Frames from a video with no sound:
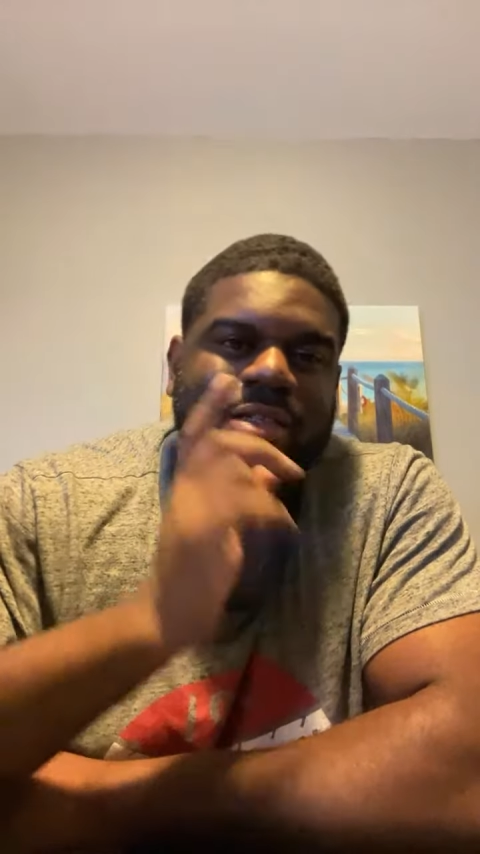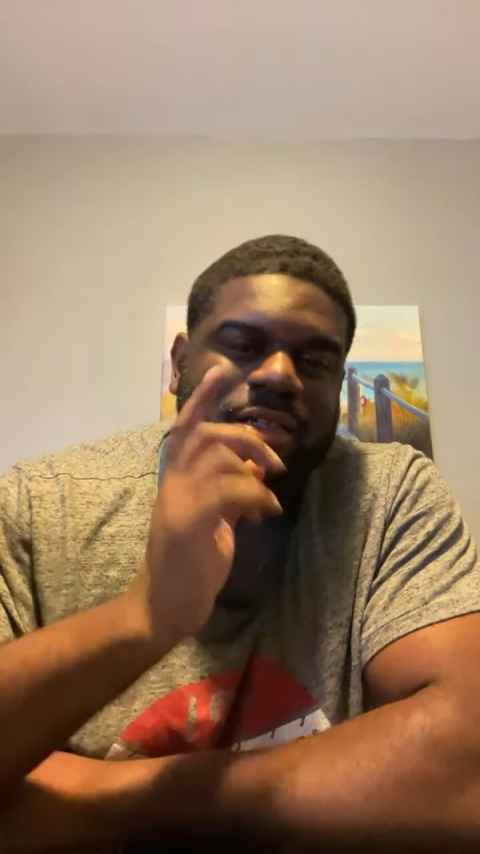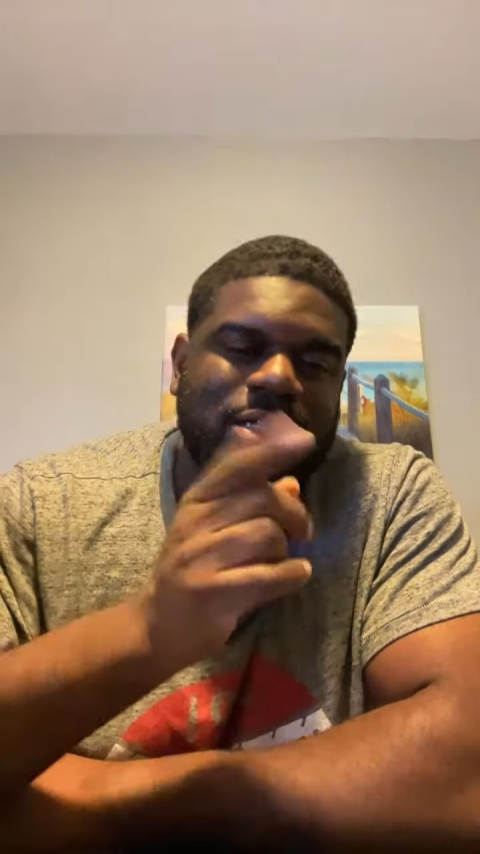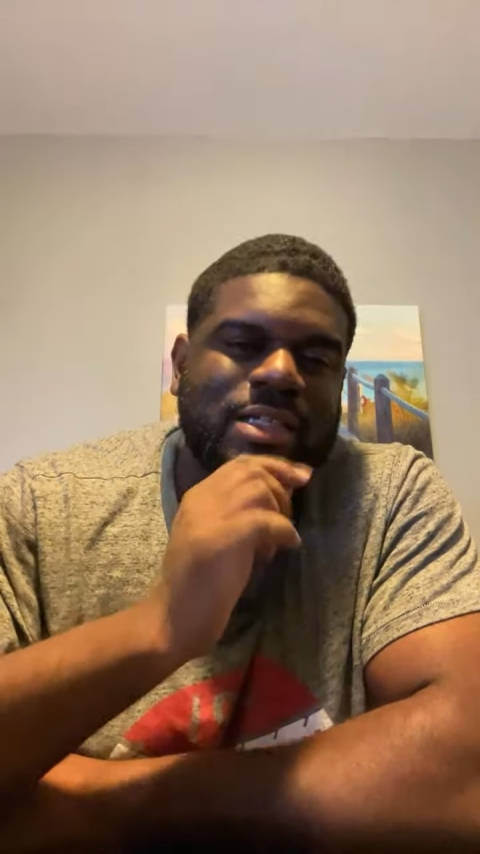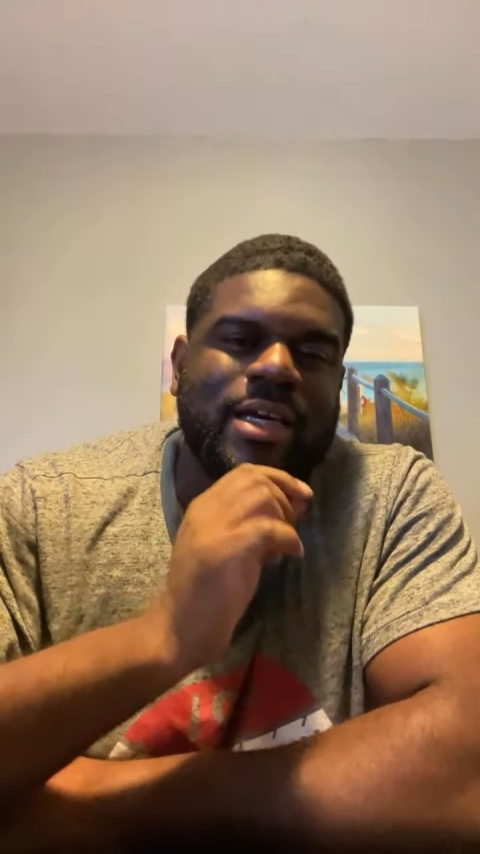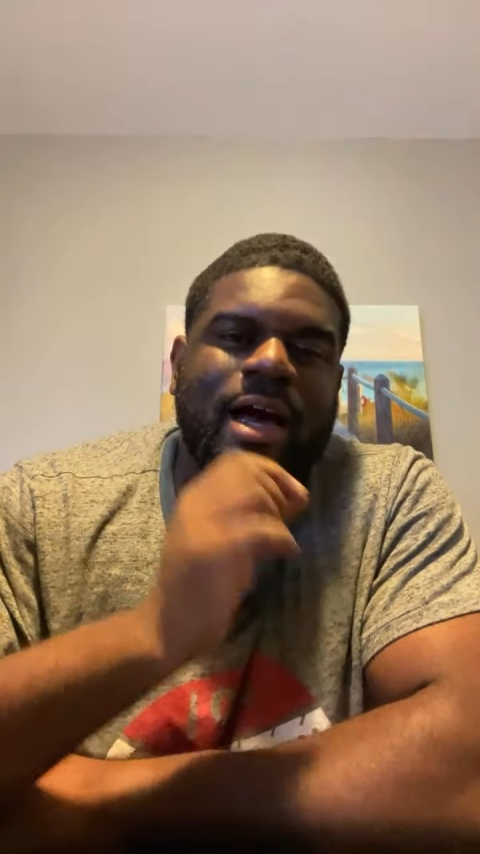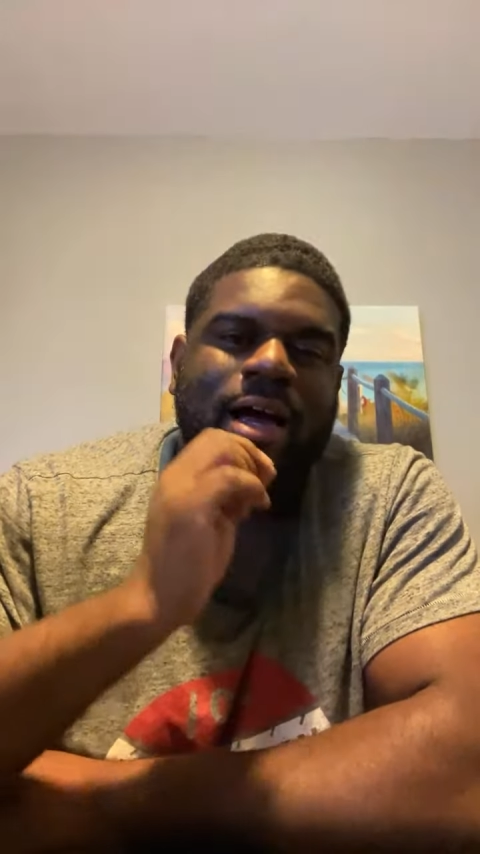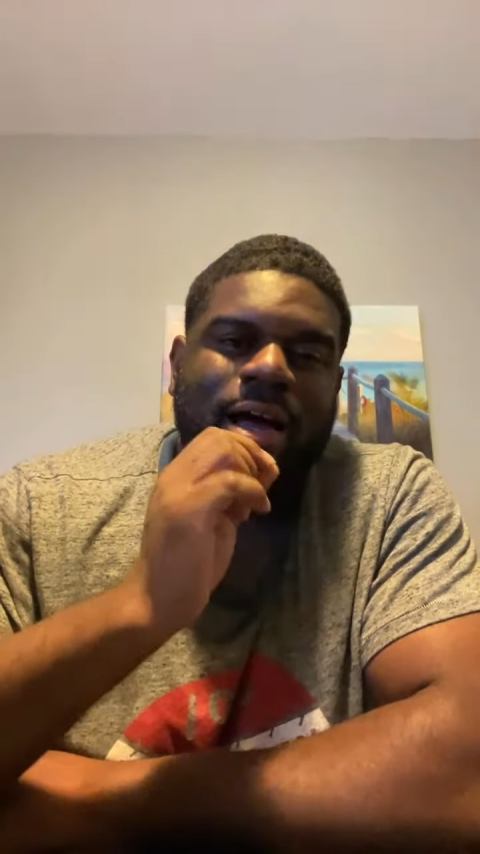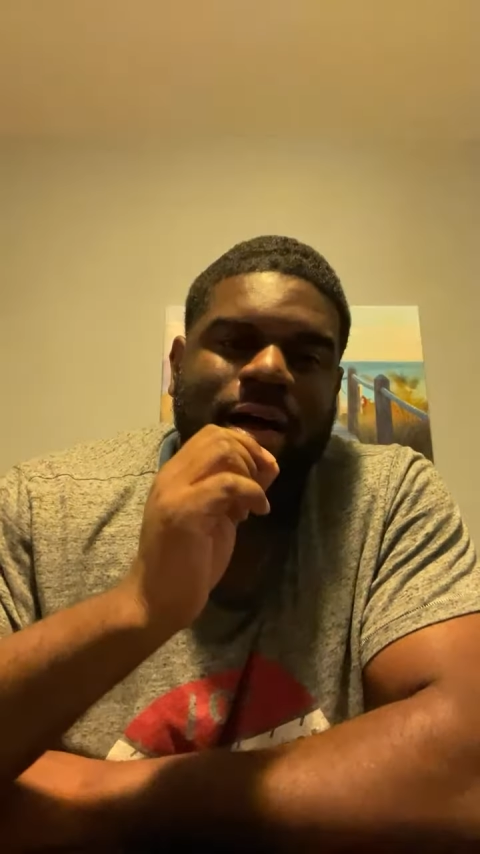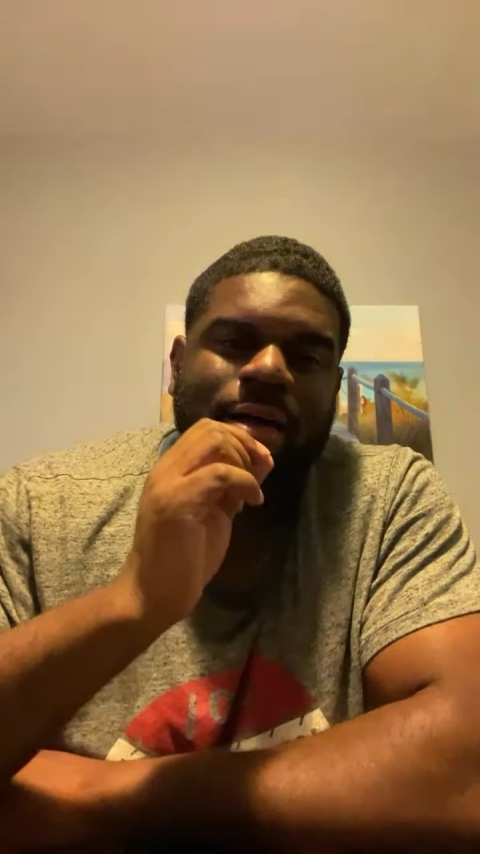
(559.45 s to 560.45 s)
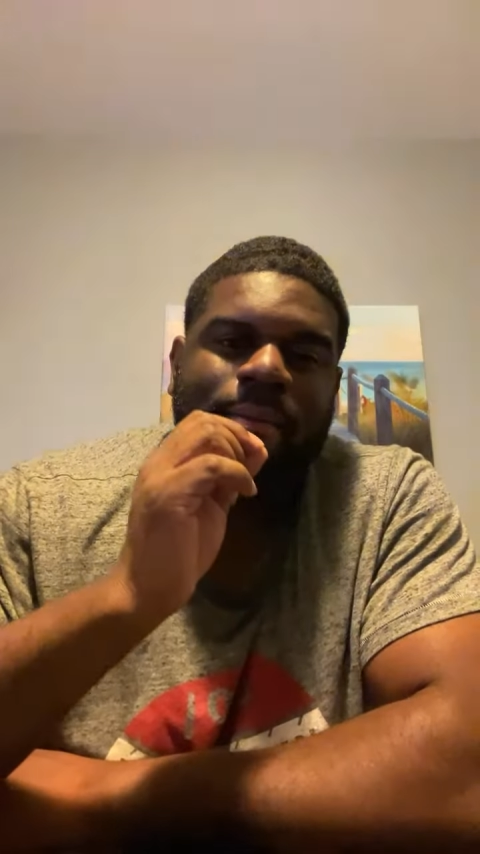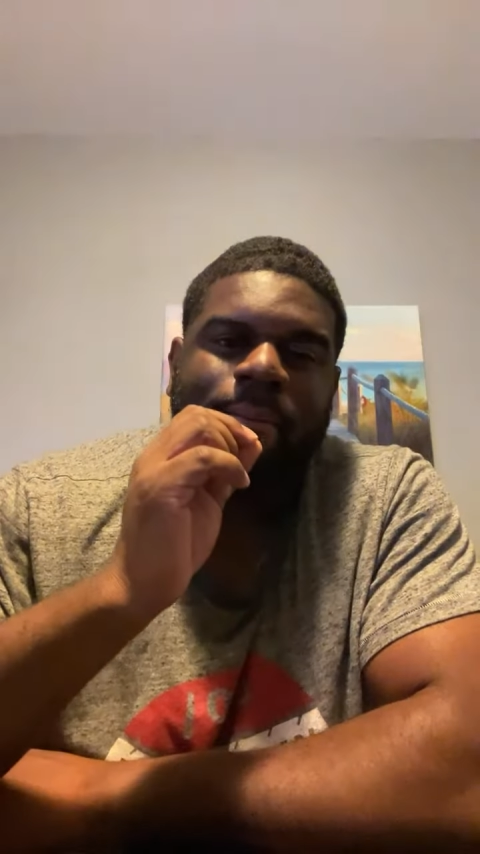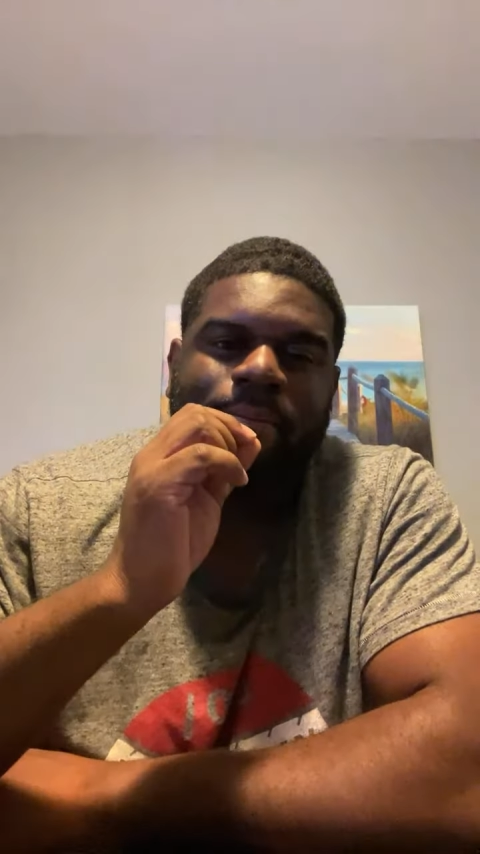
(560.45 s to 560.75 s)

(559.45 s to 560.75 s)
GTII.